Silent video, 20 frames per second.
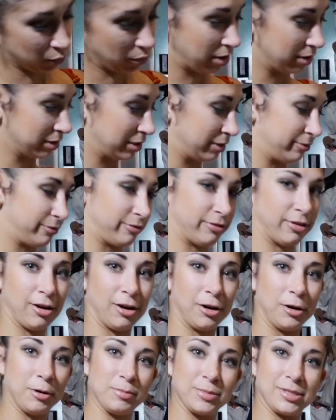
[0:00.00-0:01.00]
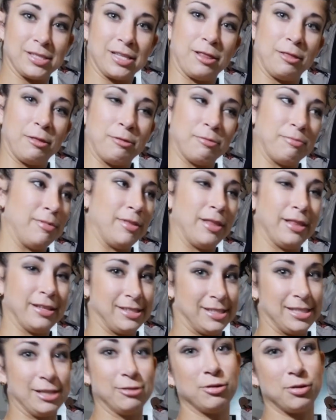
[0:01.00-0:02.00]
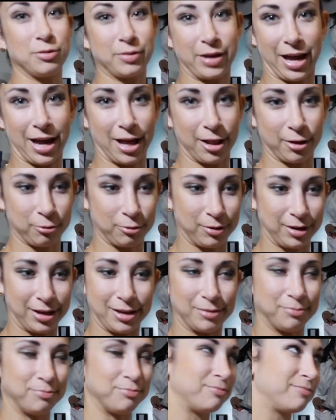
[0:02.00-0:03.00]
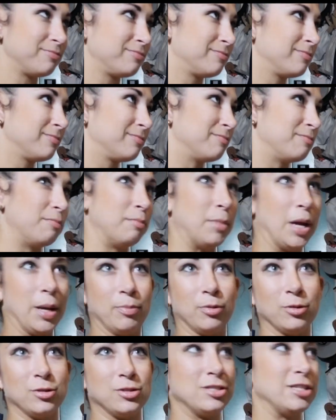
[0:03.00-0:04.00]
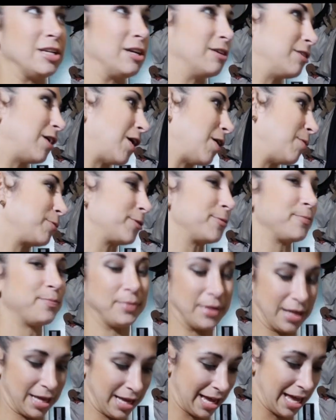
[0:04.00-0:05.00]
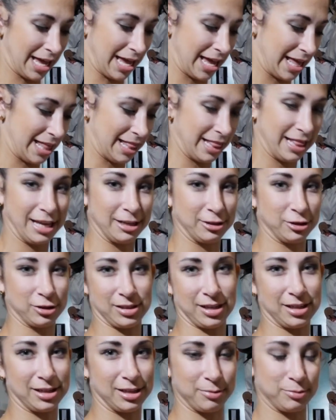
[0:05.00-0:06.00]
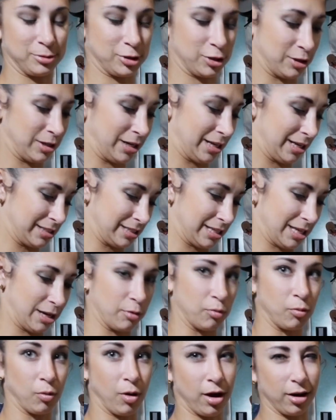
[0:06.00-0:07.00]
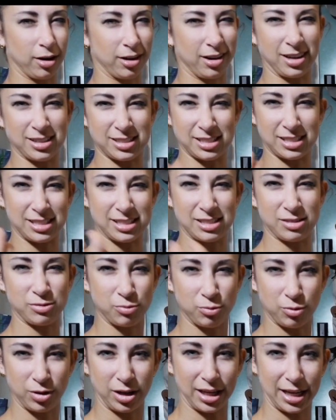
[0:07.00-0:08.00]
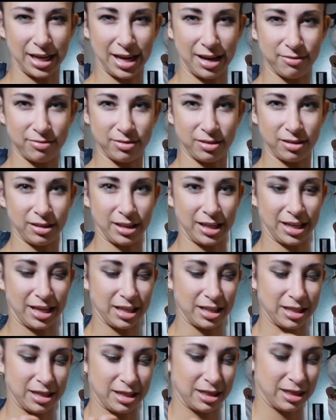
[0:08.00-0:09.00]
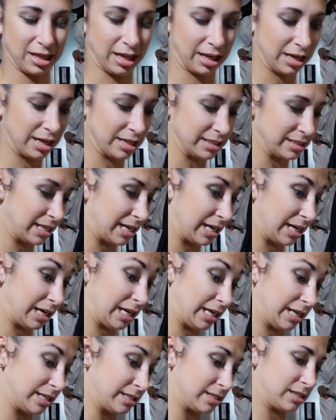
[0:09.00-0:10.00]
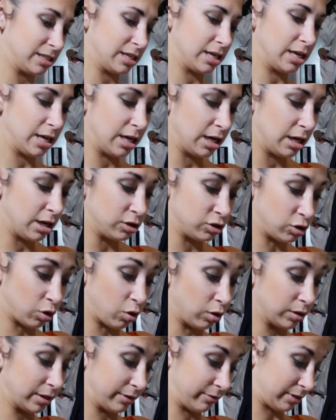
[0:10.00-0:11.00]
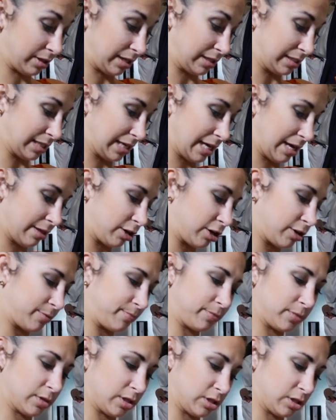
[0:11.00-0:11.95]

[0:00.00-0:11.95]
Walden Farms 0-calorie maple syrup, and it just ended up turning into like water because it doesn't really have the like thickness that it needs to hold everything together.